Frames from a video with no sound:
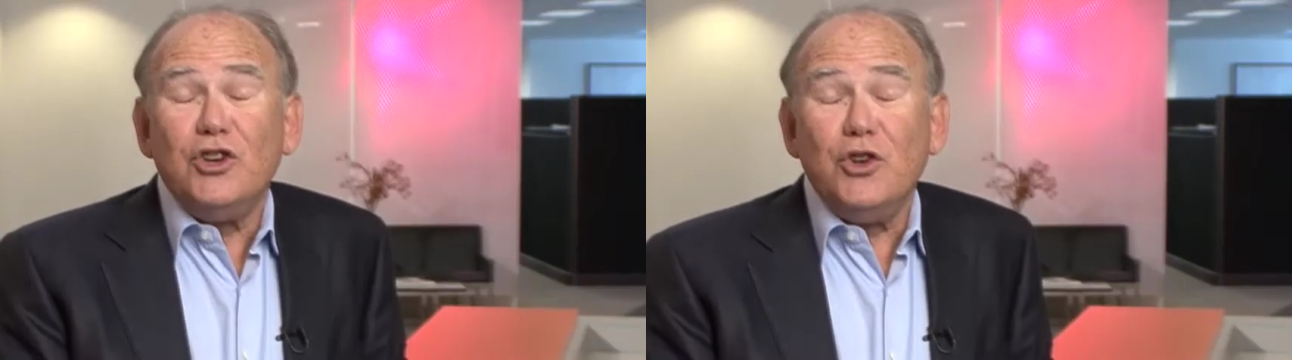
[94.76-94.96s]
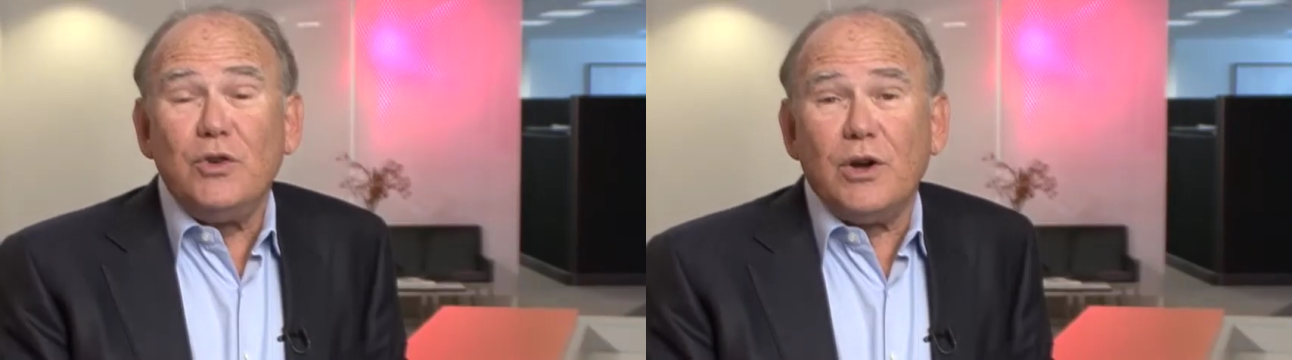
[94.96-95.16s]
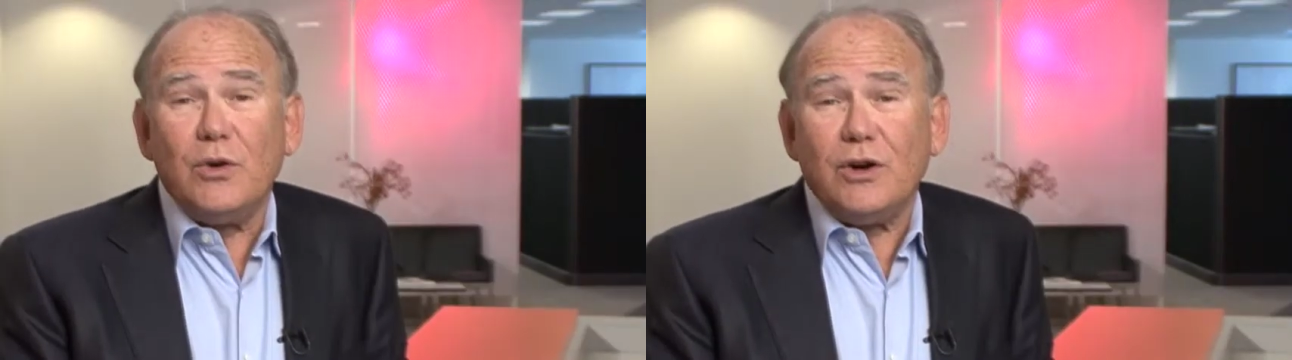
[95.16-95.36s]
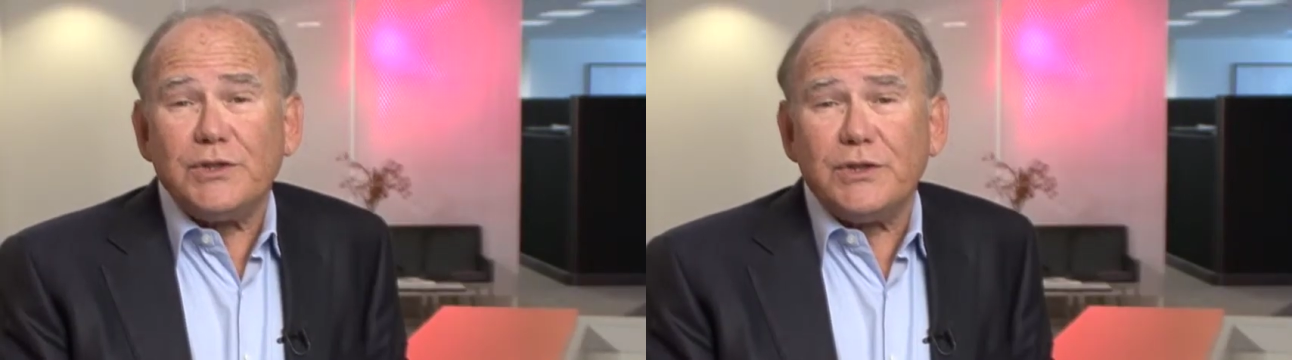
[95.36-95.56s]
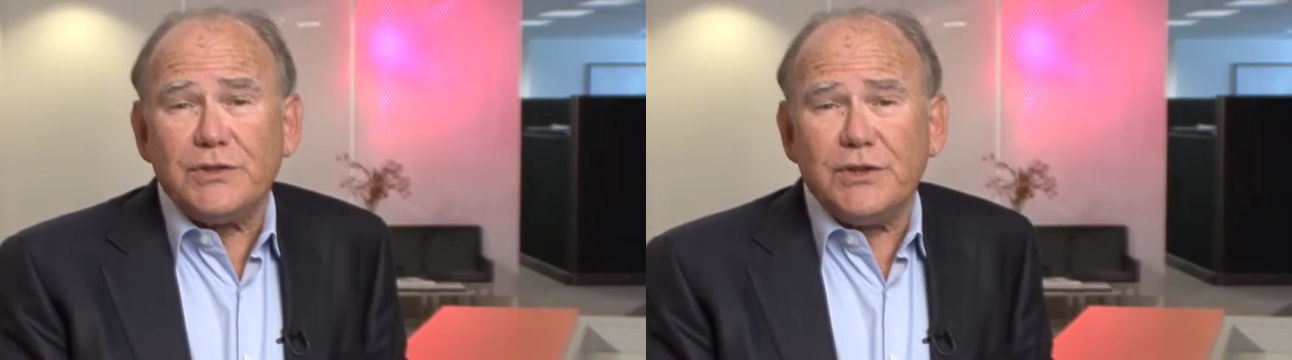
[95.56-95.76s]
NuuKo
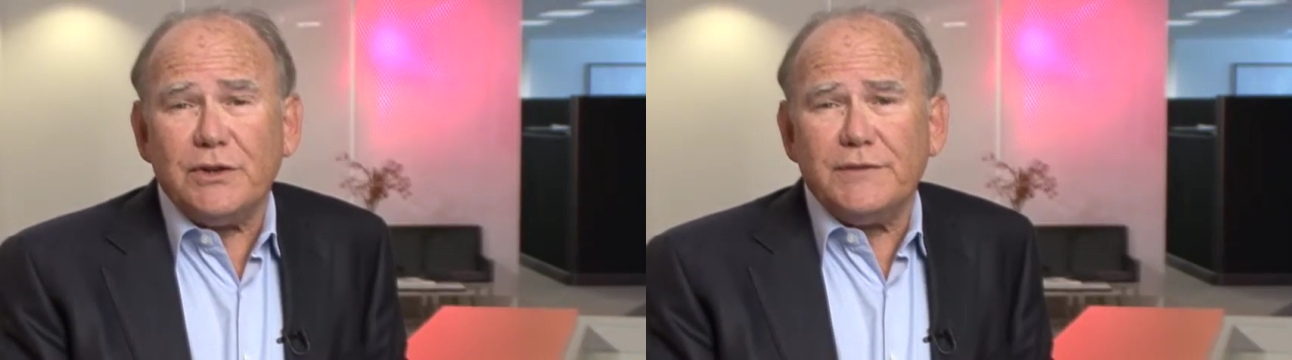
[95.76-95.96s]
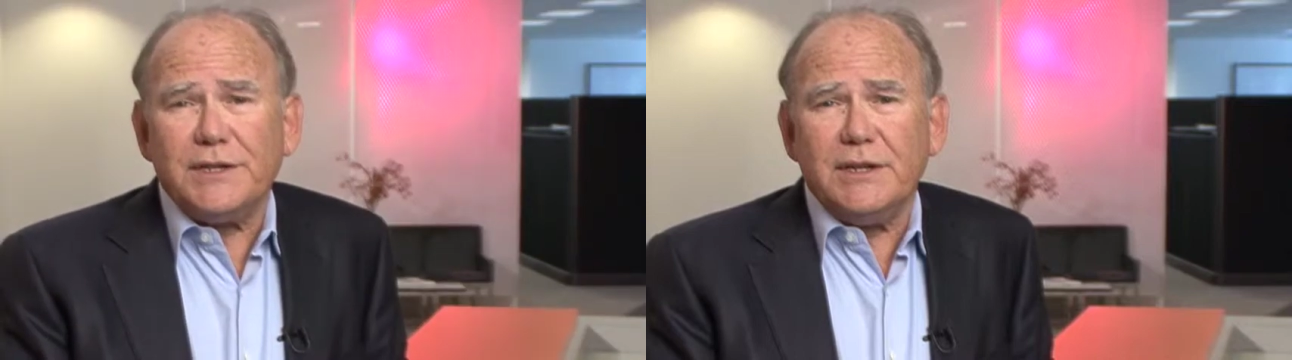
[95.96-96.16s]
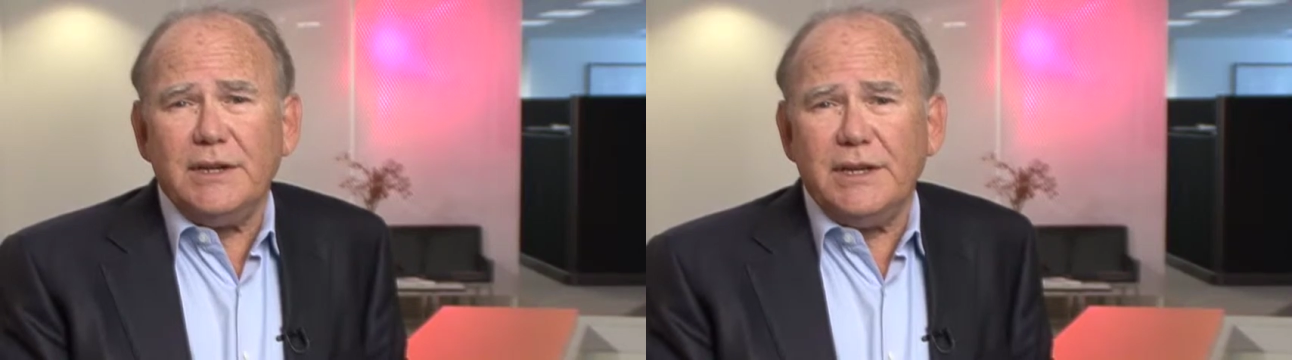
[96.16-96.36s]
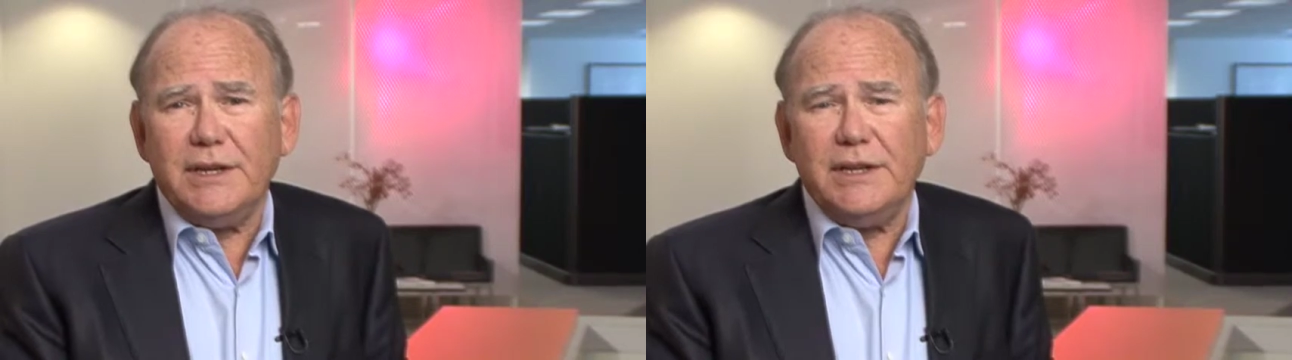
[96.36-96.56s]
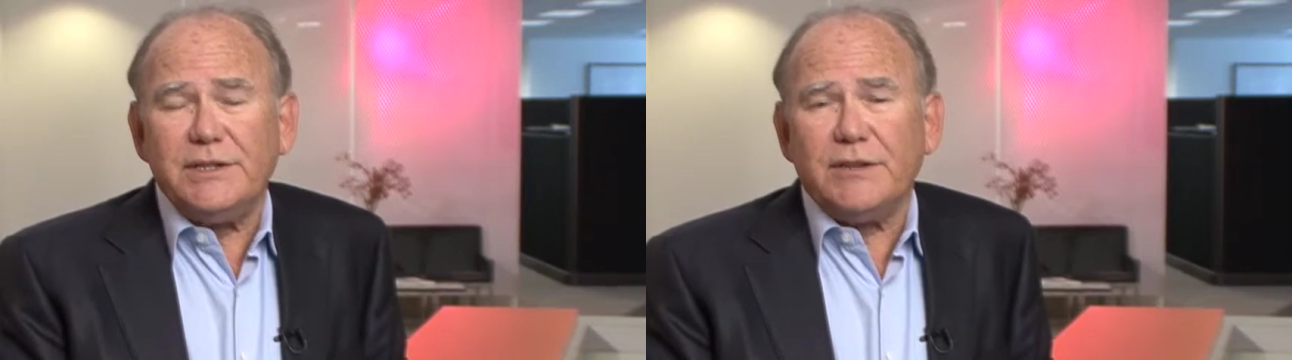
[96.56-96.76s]
also serves the
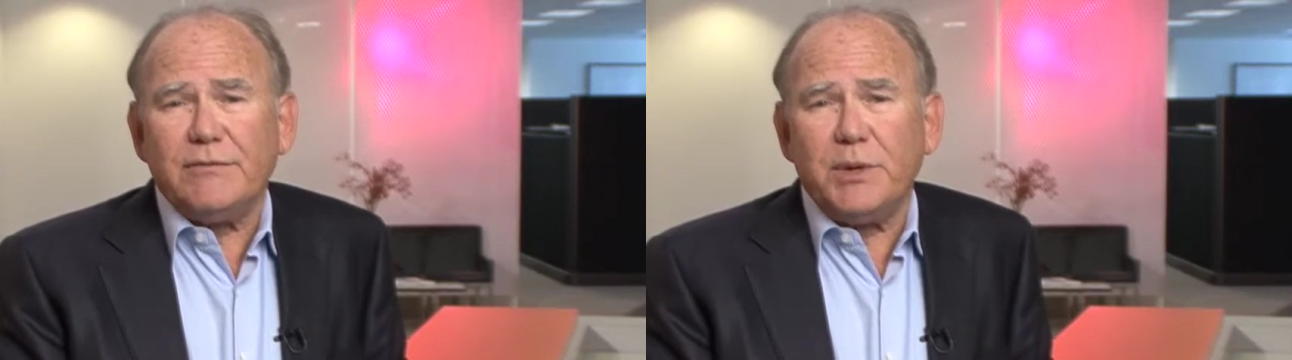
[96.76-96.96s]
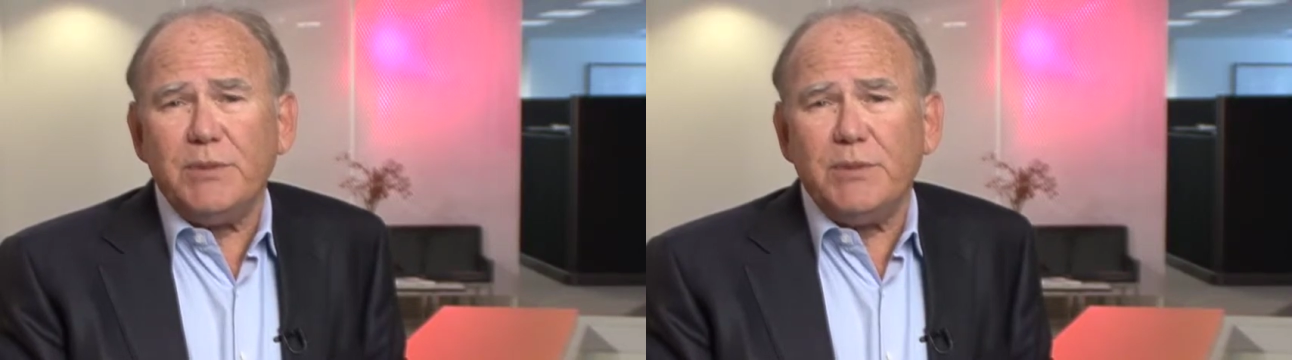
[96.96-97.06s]
needs of